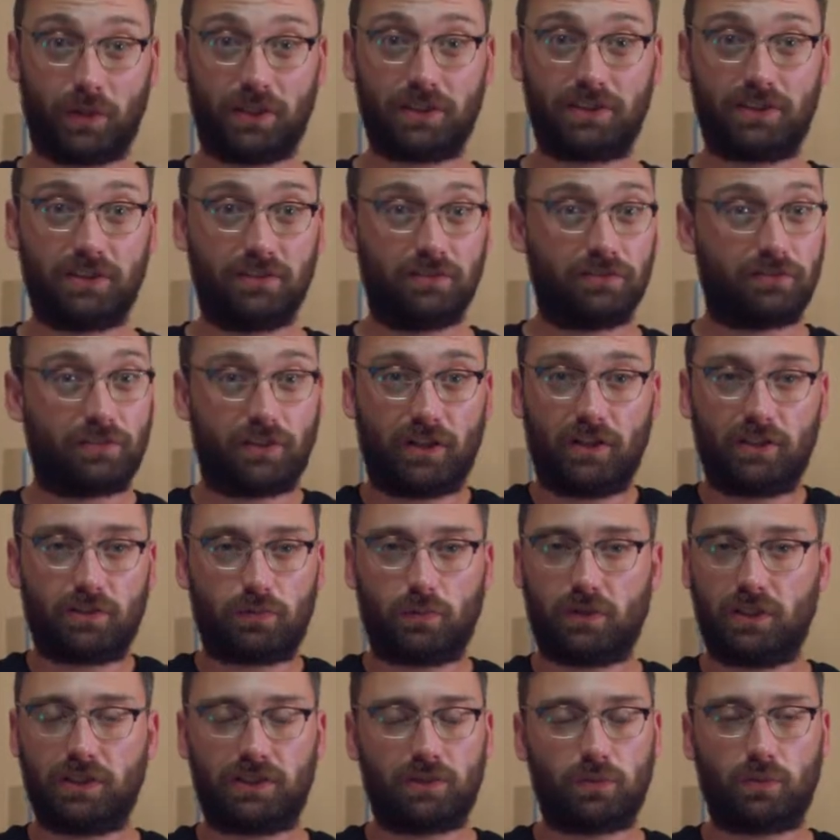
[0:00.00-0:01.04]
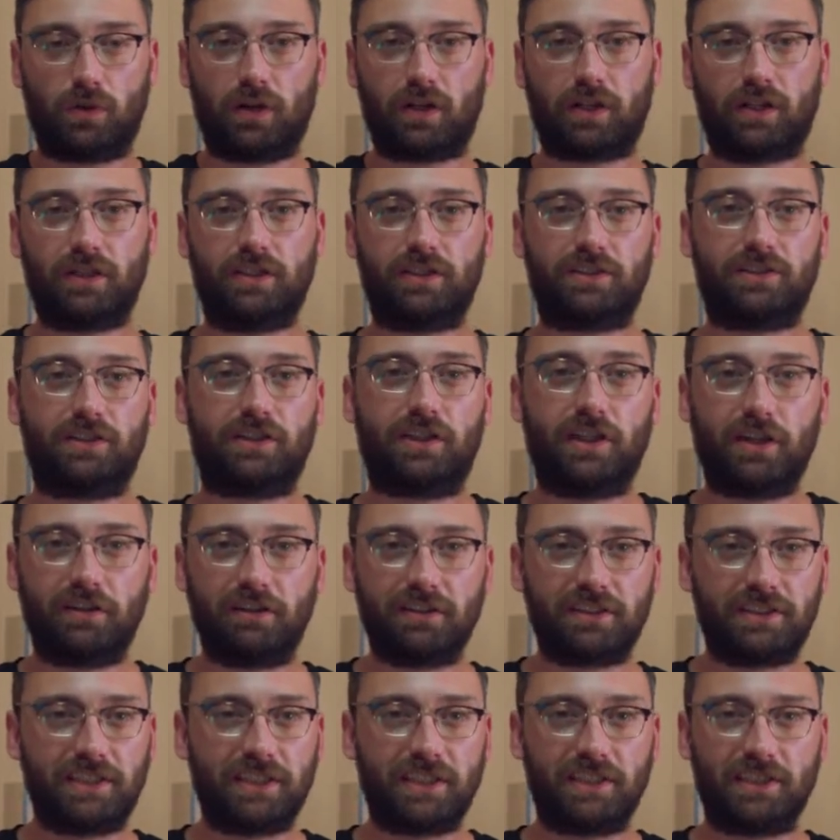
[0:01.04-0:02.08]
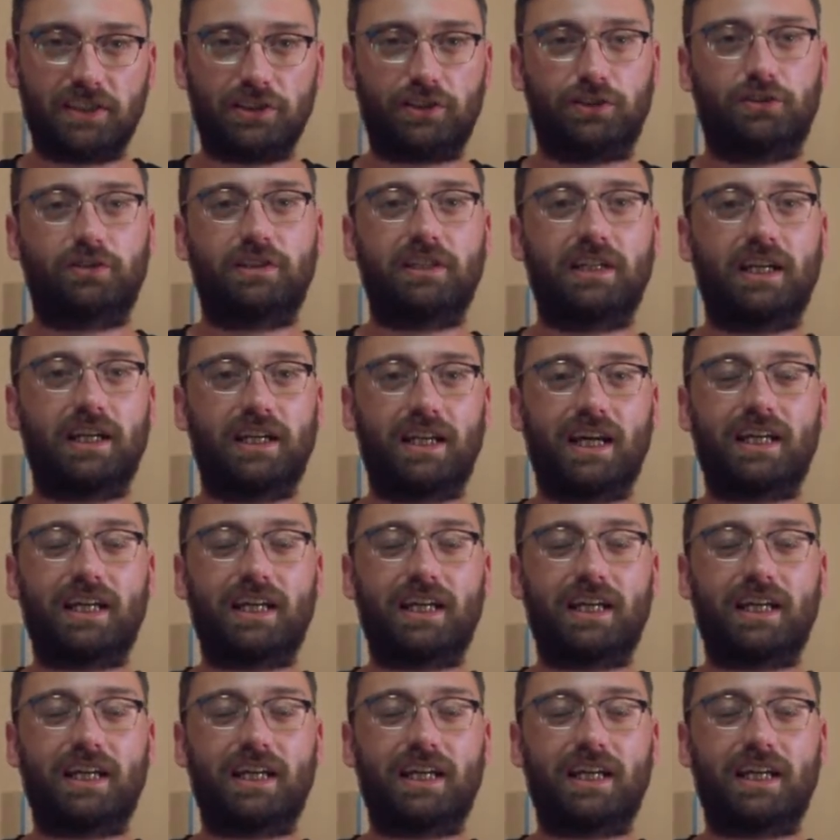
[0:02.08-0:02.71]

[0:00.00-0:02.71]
question for those wanting to work in the security industry,